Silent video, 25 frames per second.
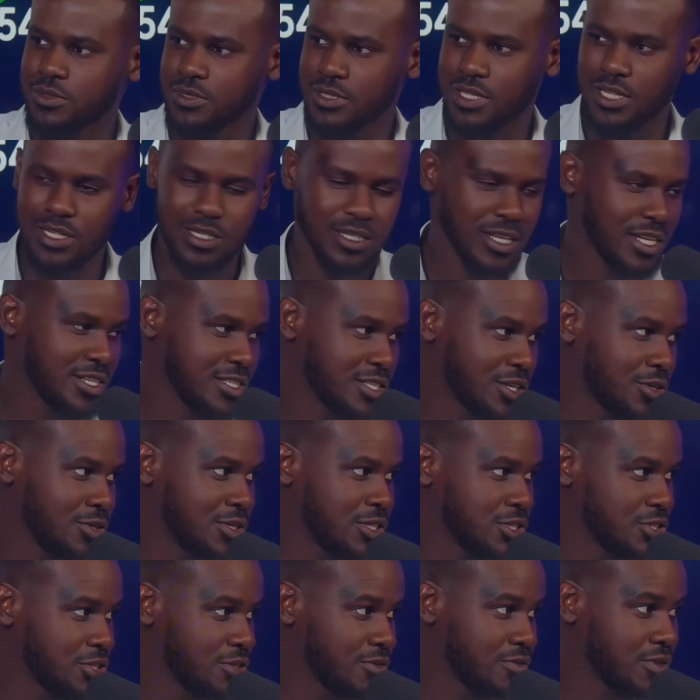that is a
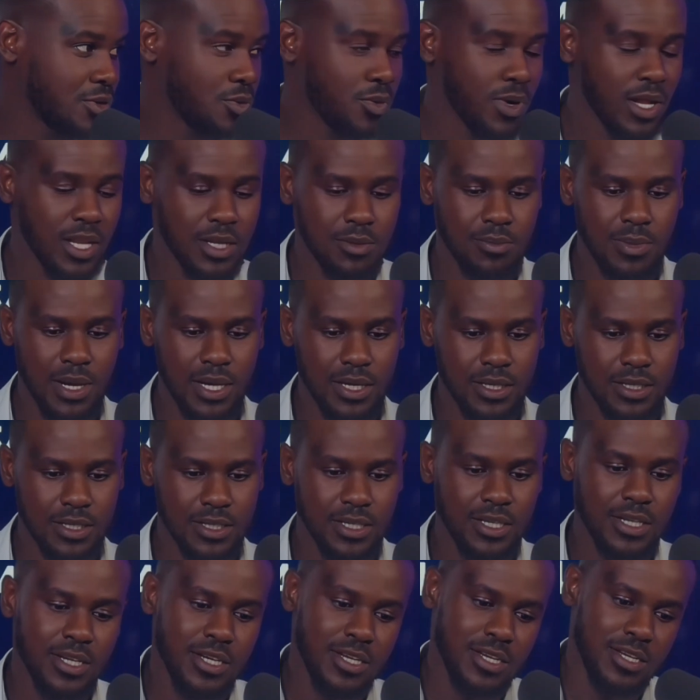condition of the World Bank.
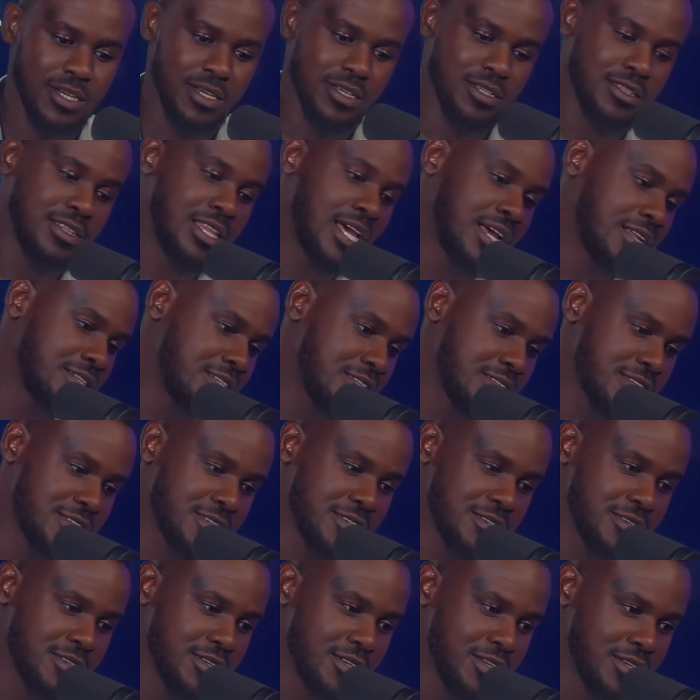
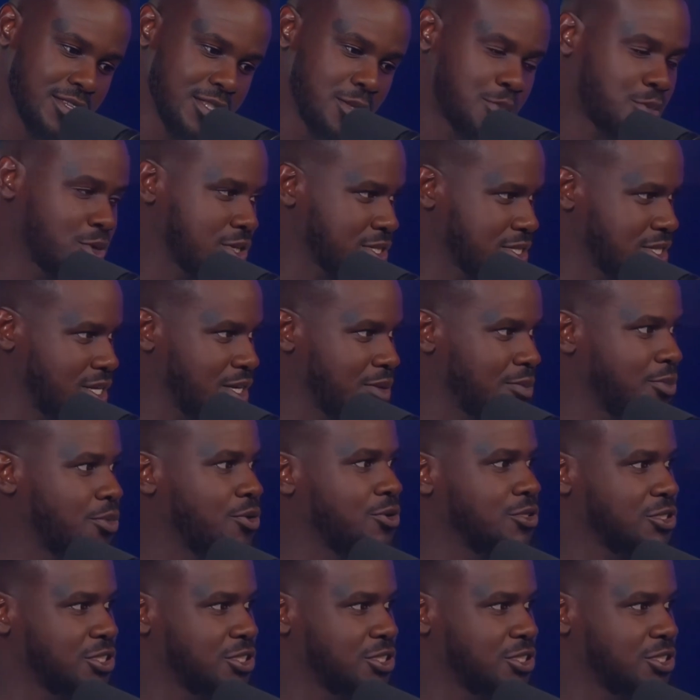That's the president